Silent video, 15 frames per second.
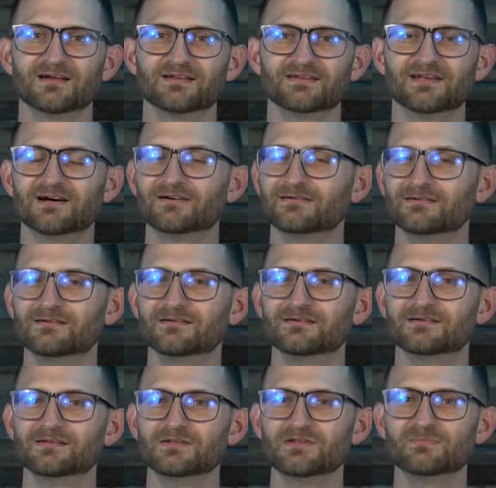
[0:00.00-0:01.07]
Now,
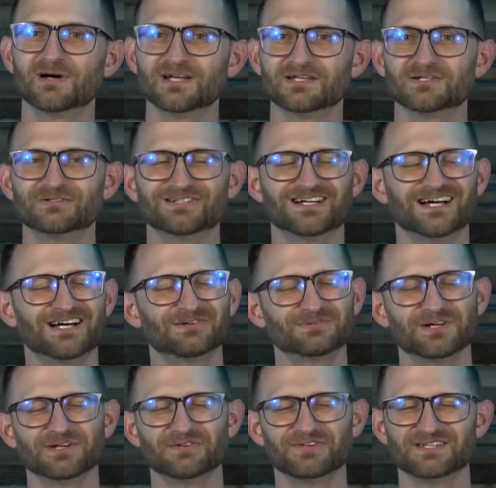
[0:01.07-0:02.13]
you might go,
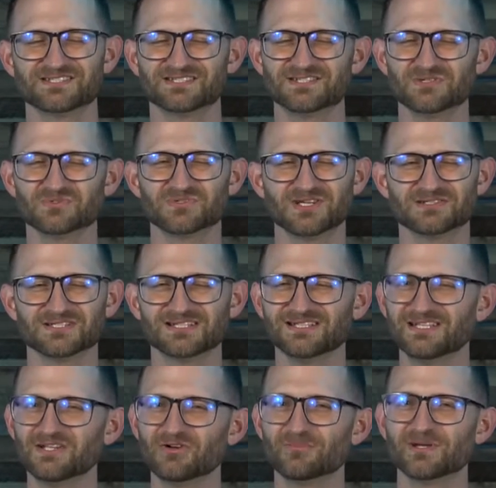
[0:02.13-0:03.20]
Ronald, that still sounds a
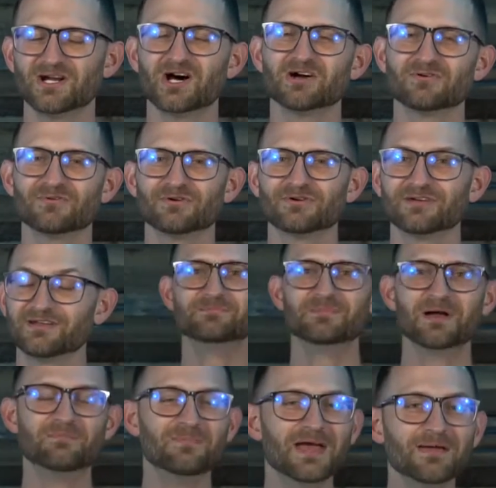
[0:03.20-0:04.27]
little bit awkward.
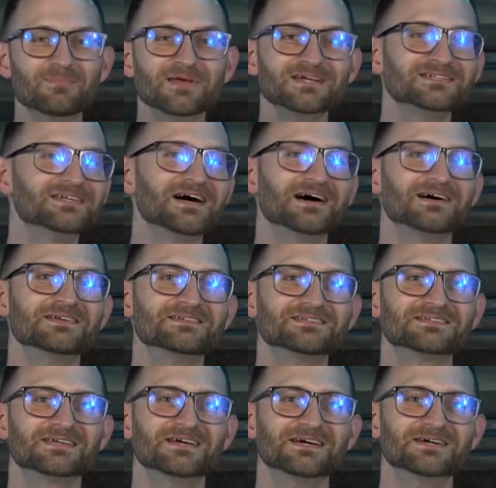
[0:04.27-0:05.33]
And maybe it
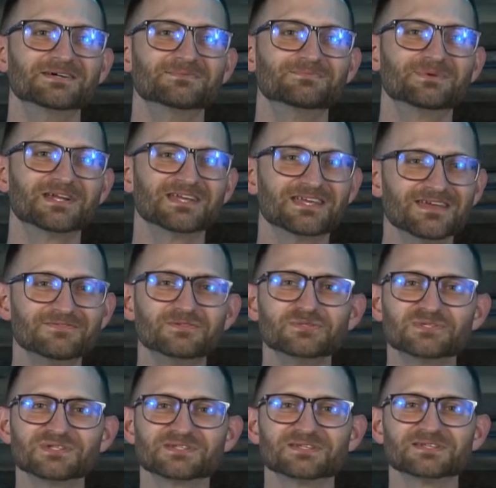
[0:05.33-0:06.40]
does, but it gives you
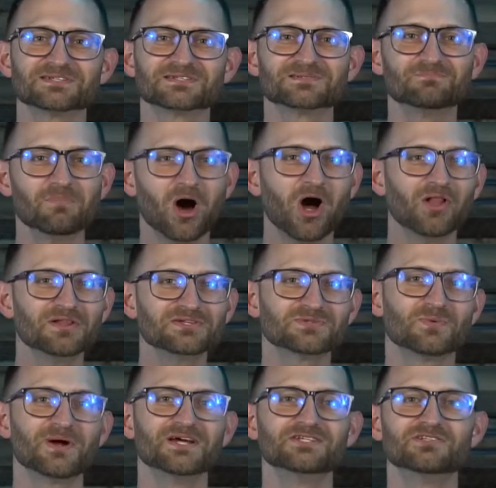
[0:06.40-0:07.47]
just the
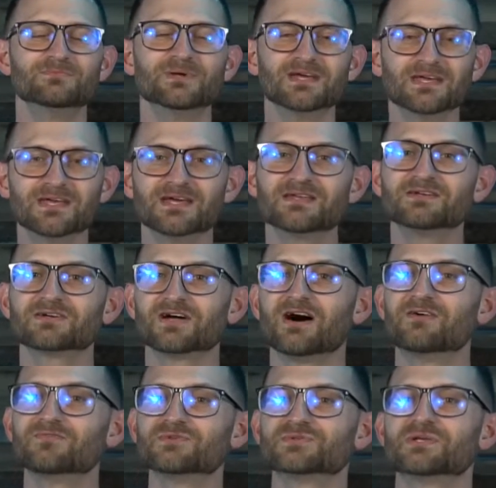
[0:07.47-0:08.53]
smallest way to begin a
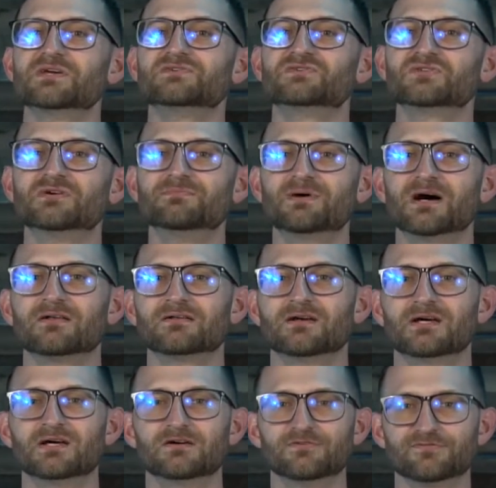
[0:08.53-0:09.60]
conversation about
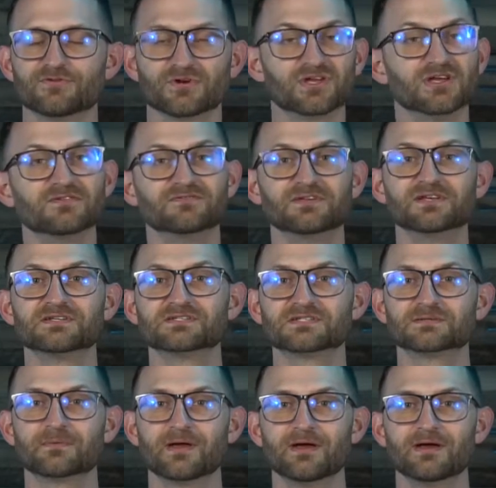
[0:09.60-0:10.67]

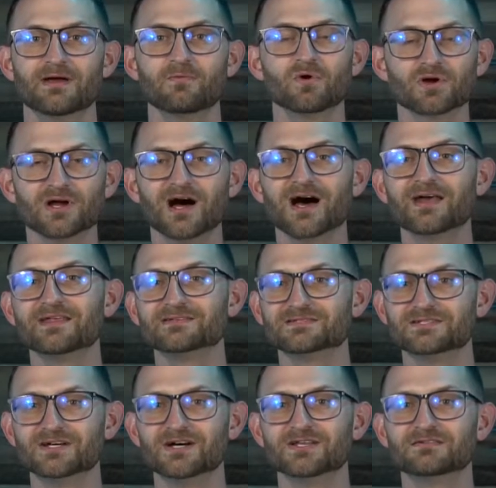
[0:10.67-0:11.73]
forgiveness and what God has
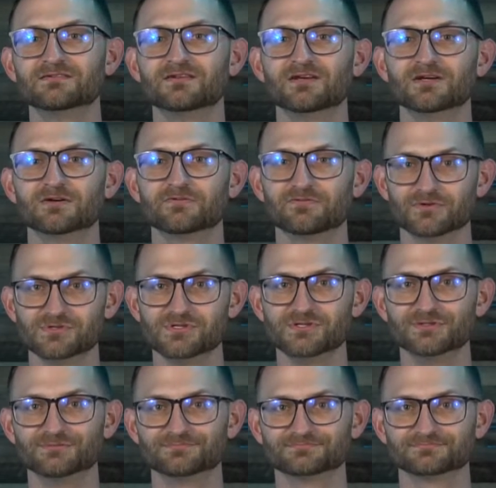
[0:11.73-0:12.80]
done for
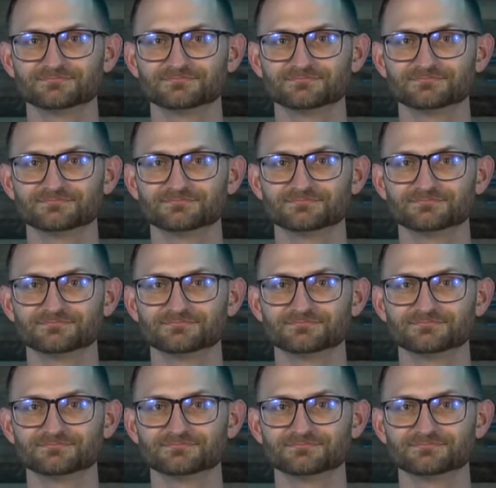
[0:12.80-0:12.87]
you.